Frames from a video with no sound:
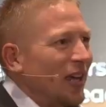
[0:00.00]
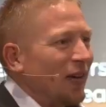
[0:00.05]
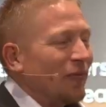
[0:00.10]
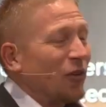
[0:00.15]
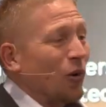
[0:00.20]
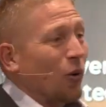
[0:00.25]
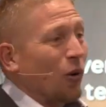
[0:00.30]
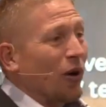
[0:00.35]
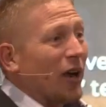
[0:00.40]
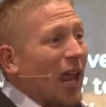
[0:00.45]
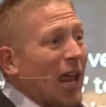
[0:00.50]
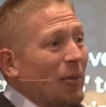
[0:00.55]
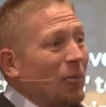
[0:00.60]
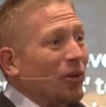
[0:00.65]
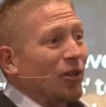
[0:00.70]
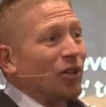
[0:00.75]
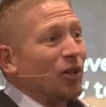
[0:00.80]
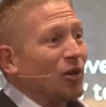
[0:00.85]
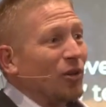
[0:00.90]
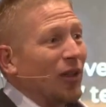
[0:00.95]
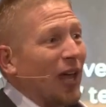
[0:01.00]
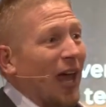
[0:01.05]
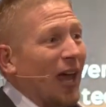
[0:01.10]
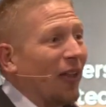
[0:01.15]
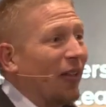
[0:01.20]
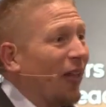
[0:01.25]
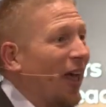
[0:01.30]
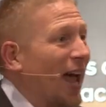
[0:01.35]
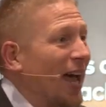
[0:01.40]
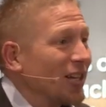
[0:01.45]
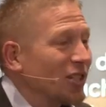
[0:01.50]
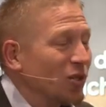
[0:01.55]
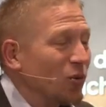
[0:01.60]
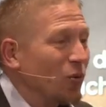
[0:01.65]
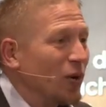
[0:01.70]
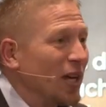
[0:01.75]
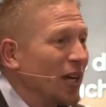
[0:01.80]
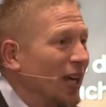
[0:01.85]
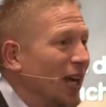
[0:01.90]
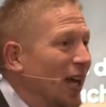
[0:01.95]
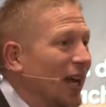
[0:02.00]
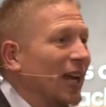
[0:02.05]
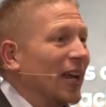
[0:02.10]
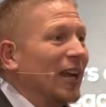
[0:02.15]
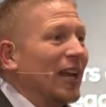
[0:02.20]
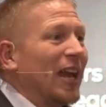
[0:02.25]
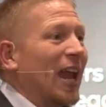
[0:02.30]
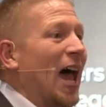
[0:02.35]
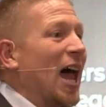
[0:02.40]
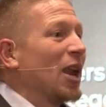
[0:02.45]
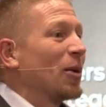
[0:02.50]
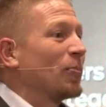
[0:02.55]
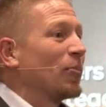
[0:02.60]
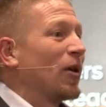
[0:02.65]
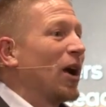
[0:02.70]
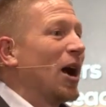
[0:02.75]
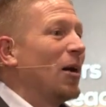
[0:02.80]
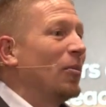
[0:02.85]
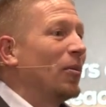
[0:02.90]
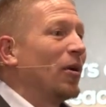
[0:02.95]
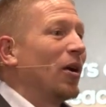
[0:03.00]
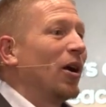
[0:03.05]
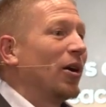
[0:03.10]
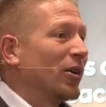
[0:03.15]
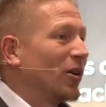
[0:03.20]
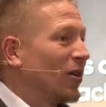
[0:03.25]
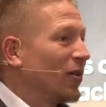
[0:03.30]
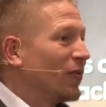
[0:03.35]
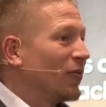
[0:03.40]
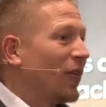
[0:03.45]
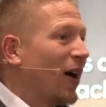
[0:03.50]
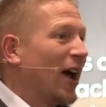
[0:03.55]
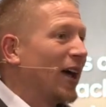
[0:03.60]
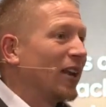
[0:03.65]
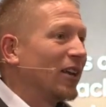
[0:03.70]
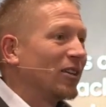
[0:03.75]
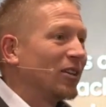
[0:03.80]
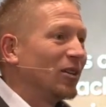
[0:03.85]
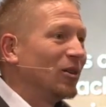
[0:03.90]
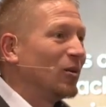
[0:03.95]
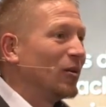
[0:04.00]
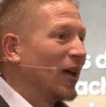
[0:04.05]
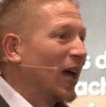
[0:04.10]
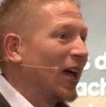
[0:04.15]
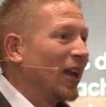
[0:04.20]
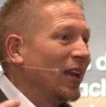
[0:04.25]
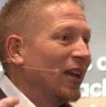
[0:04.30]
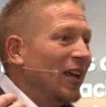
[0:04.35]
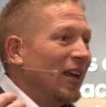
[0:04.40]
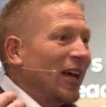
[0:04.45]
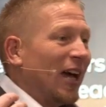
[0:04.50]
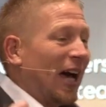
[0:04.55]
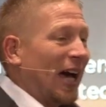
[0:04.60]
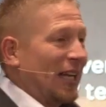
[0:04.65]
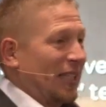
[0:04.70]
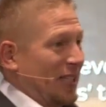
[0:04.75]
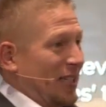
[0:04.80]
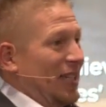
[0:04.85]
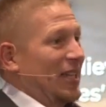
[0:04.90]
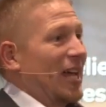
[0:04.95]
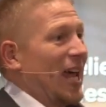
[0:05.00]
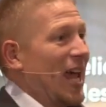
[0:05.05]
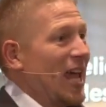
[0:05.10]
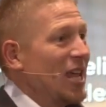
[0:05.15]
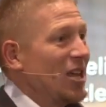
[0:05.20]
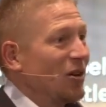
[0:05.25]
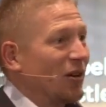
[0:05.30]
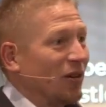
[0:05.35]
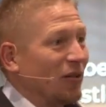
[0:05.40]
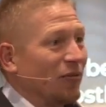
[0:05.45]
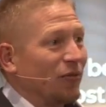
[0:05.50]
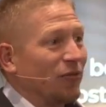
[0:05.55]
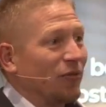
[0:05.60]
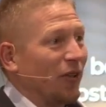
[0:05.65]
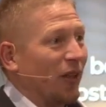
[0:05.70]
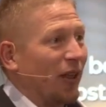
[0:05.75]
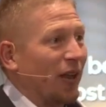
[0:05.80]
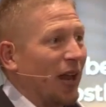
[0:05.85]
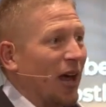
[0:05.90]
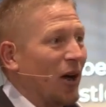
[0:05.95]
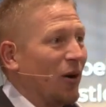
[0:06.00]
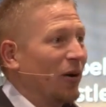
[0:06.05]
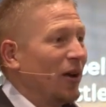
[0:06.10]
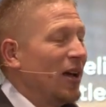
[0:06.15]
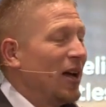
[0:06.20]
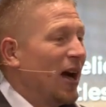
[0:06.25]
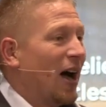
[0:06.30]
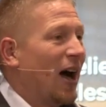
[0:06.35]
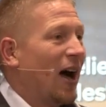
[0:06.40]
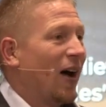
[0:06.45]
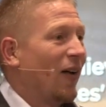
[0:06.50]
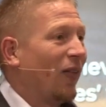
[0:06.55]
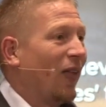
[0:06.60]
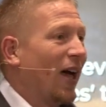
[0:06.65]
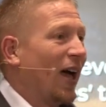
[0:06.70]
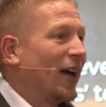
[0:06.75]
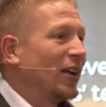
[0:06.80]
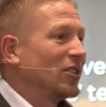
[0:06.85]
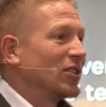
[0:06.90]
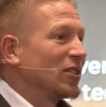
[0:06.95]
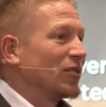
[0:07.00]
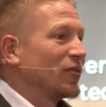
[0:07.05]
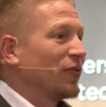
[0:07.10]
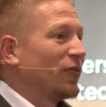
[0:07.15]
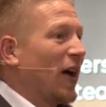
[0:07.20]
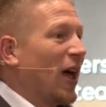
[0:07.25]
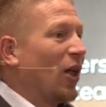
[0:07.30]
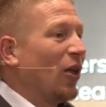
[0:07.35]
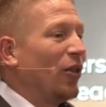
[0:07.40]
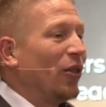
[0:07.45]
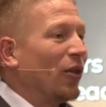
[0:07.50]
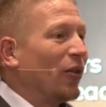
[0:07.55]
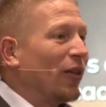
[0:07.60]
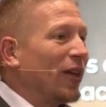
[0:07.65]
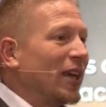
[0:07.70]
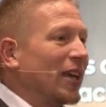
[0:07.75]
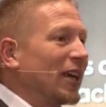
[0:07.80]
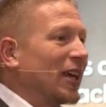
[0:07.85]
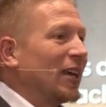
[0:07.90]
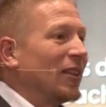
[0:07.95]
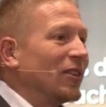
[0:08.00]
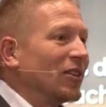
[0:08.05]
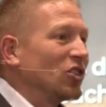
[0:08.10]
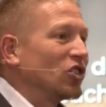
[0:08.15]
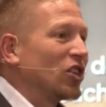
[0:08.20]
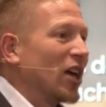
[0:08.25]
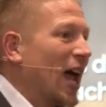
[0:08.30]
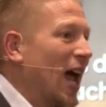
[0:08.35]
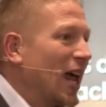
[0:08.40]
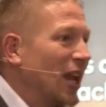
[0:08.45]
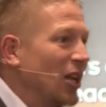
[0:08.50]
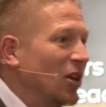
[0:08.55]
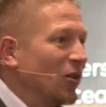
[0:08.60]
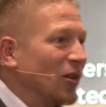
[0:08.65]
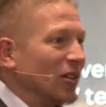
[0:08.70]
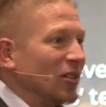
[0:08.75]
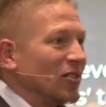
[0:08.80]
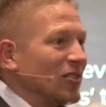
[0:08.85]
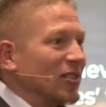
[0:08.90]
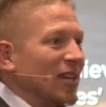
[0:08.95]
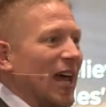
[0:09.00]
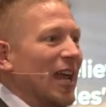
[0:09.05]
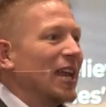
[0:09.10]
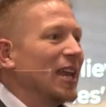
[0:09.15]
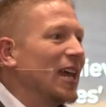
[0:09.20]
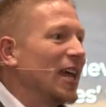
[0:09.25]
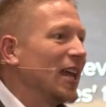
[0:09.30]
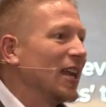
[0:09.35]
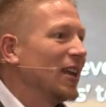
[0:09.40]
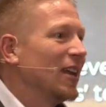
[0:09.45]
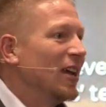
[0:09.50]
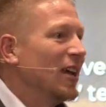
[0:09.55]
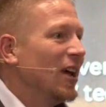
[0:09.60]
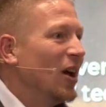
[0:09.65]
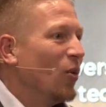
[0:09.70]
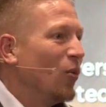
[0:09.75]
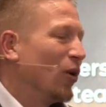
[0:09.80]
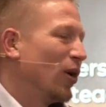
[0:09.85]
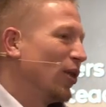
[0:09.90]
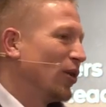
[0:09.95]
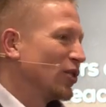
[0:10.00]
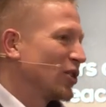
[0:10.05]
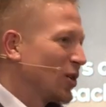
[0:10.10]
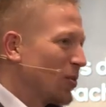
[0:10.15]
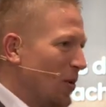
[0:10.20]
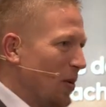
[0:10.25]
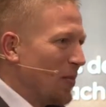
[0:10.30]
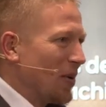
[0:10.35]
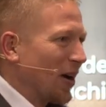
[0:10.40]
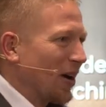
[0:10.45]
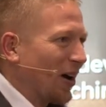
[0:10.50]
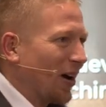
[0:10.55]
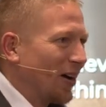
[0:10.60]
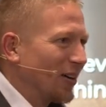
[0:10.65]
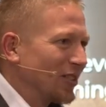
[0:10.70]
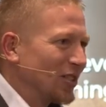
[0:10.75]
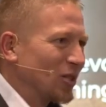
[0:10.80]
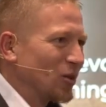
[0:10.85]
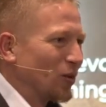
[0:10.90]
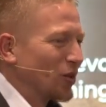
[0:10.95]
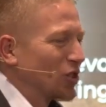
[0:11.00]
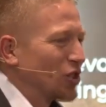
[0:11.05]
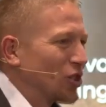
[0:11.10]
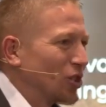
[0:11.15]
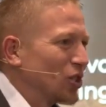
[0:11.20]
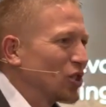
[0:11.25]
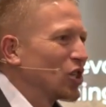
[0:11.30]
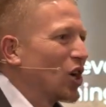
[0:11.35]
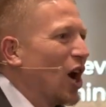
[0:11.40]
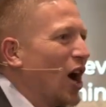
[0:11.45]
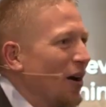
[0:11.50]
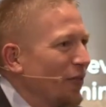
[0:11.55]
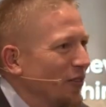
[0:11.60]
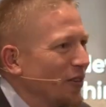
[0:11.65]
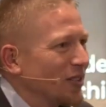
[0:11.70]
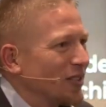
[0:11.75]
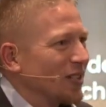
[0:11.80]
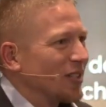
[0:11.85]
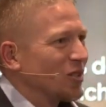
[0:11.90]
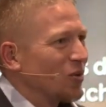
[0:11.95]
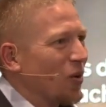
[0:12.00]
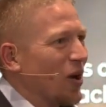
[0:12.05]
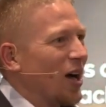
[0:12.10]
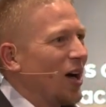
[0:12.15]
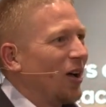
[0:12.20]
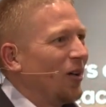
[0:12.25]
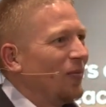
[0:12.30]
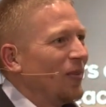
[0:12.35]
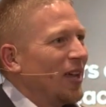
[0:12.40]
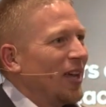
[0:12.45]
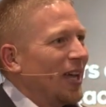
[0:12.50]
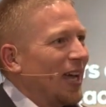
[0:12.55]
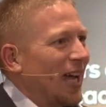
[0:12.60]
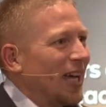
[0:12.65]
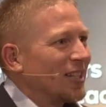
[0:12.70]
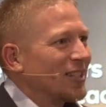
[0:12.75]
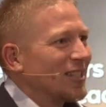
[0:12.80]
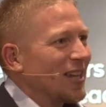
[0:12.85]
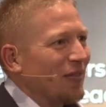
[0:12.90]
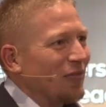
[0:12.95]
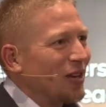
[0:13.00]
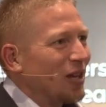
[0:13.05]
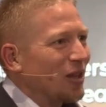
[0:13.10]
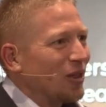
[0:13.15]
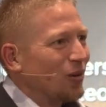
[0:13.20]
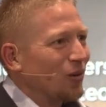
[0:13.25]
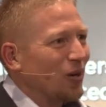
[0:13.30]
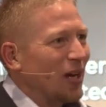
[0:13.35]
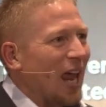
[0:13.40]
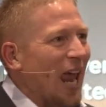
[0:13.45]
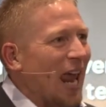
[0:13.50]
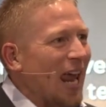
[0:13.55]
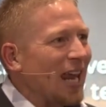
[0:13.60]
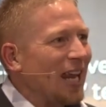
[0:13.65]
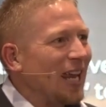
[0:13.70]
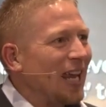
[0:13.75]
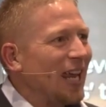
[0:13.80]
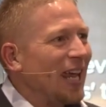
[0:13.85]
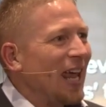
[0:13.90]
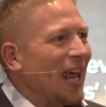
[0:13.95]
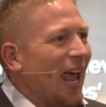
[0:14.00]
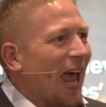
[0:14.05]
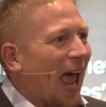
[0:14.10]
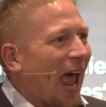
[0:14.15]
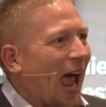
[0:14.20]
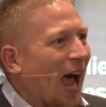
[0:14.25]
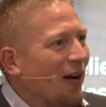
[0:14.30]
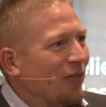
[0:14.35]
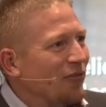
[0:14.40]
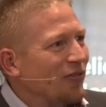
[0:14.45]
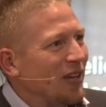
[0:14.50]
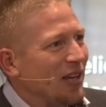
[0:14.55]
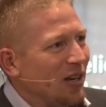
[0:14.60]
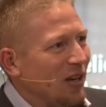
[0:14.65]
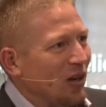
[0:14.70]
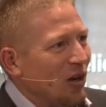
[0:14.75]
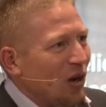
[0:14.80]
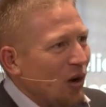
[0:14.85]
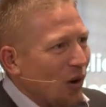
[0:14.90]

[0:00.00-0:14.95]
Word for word: If you weren't able to do that last weekend, not a problem at all. You're invited to do that uh, today. You can fill it out online. Just follow the link in the chat. You can send in one of those commitment cards to our church office as well at 7380 Afton